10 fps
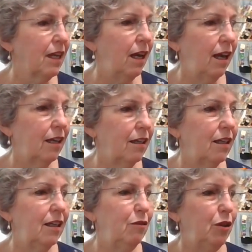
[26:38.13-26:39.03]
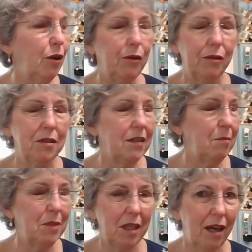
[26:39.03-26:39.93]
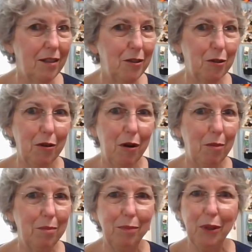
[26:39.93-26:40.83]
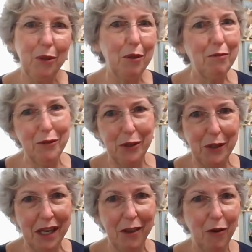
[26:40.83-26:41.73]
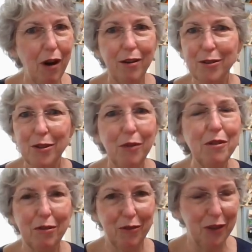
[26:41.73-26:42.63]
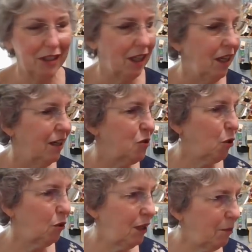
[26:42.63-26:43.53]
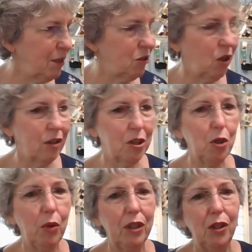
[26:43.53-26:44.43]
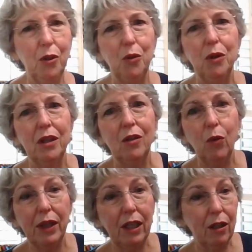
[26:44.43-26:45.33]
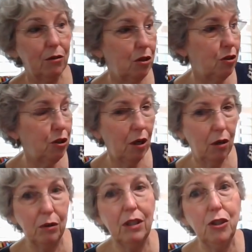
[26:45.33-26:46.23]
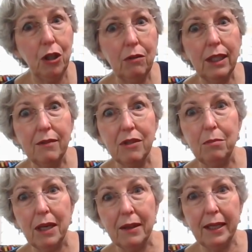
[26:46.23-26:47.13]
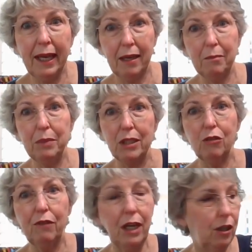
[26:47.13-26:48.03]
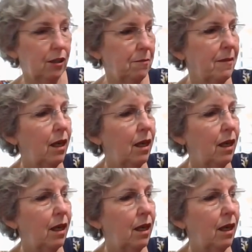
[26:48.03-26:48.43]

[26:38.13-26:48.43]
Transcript: And even though they're the same size, they're all beautiful and they're all so different. So let me start showing you the one that goes to Joan. And Joan lives in Bethlehem, Pennsylvania.